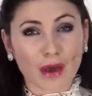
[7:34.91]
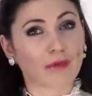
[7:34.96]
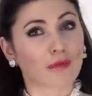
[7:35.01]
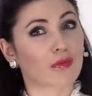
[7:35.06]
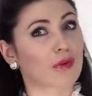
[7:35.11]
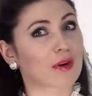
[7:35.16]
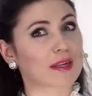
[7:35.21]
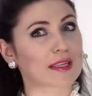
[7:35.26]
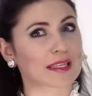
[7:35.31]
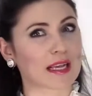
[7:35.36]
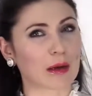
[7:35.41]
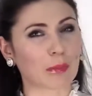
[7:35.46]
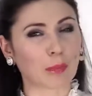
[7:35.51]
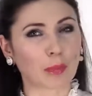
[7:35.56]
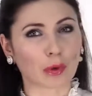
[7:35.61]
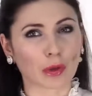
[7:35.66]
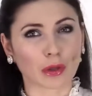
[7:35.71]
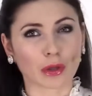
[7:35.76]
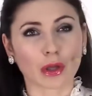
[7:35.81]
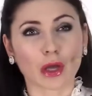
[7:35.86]
For
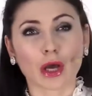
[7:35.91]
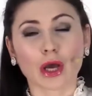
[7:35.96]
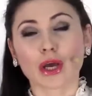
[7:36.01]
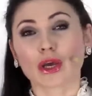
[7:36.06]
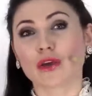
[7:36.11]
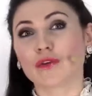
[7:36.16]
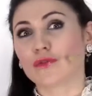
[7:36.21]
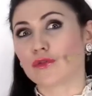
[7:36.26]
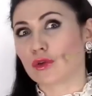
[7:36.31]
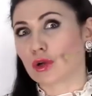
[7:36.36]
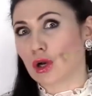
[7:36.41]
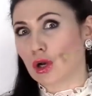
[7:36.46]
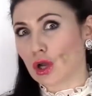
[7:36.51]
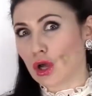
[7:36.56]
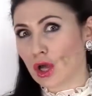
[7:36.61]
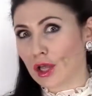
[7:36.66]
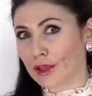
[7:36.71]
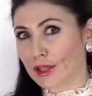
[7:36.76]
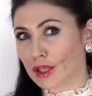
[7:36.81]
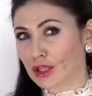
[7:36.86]
example, if you
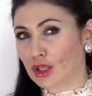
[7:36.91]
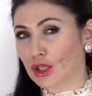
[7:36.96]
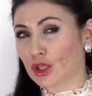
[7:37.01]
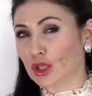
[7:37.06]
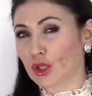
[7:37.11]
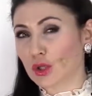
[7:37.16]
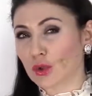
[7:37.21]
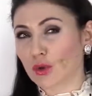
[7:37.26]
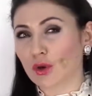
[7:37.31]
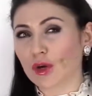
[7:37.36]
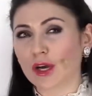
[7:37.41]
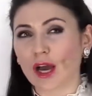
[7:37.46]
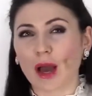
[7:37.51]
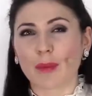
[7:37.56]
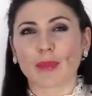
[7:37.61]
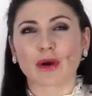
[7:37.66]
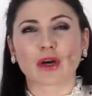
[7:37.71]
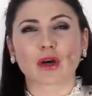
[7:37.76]
learn that you come